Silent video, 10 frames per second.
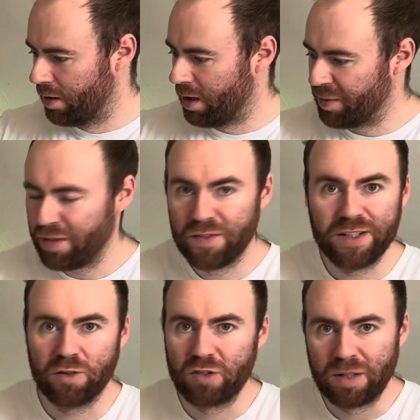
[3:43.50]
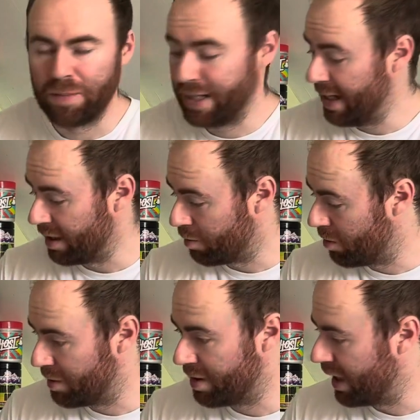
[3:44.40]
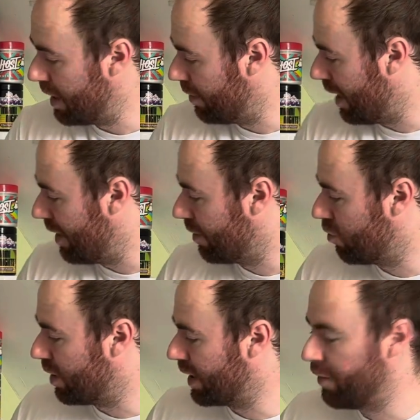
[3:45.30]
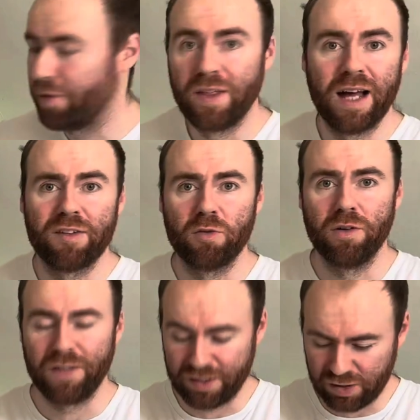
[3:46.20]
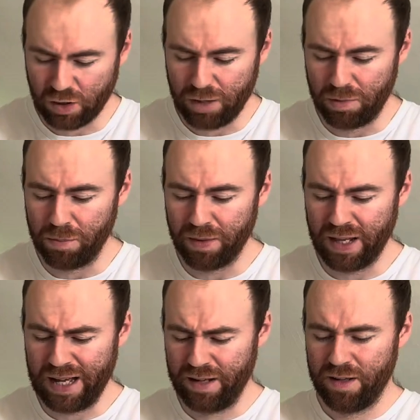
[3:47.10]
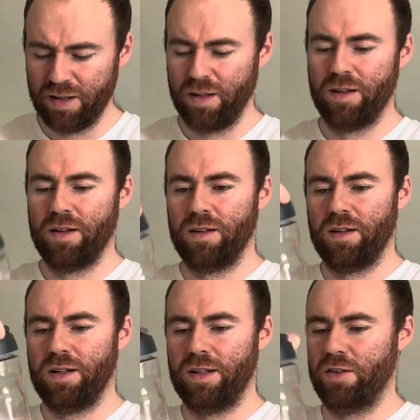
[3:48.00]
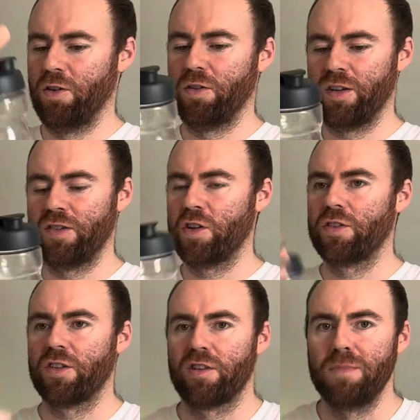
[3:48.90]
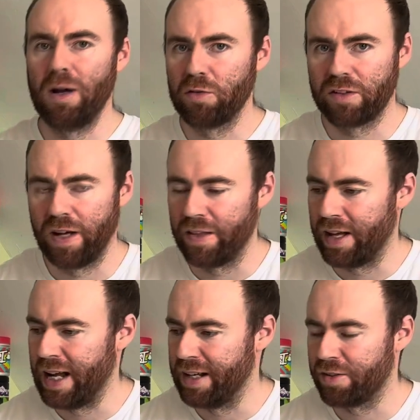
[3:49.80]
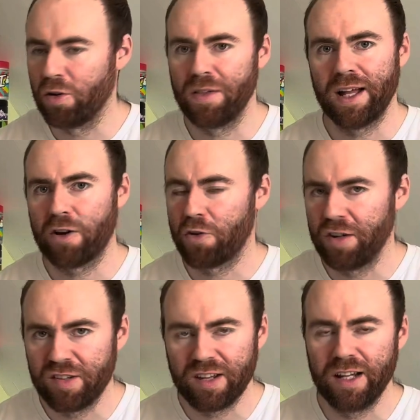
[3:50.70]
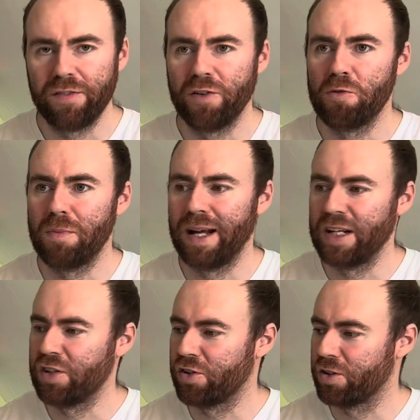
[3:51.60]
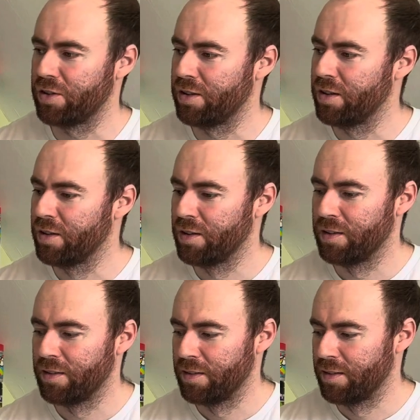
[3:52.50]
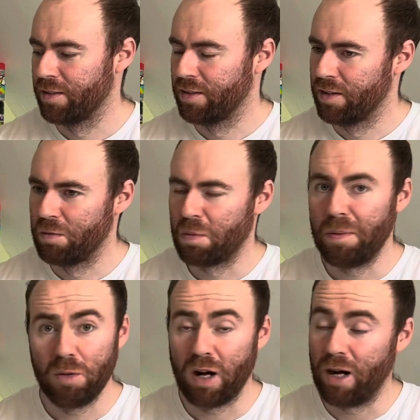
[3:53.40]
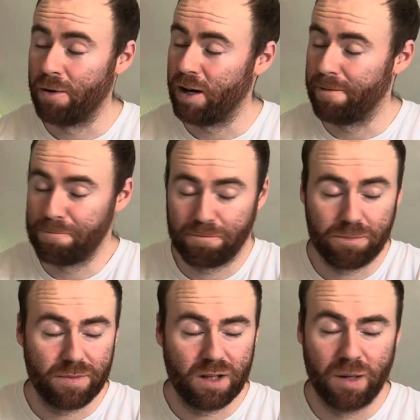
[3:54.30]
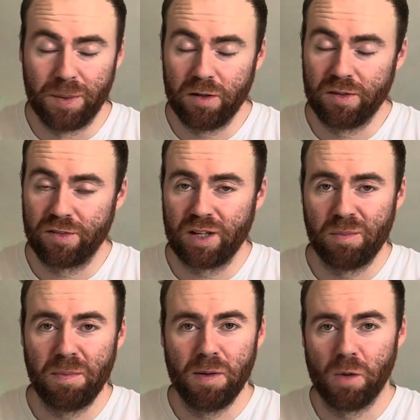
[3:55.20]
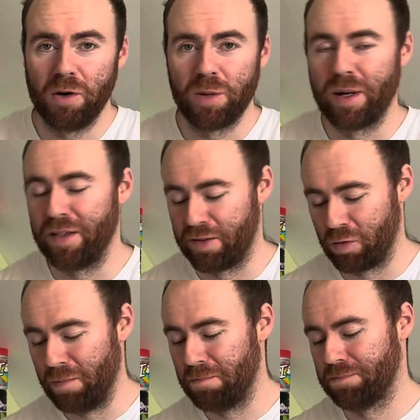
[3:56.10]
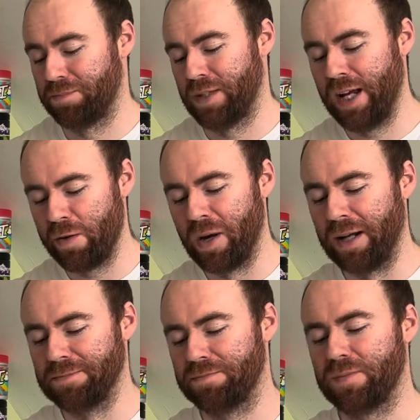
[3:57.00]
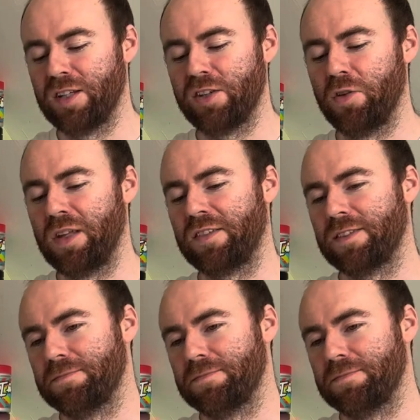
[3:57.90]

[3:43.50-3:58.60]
I'm definitely not jumping ahead, I promise you, and trying to give you that sort of excitement, but it just smells like that, and it's got that crystally formation. I'm a bit, I'll be honest, I'm a bit worried about this one. Anyway, let's do this.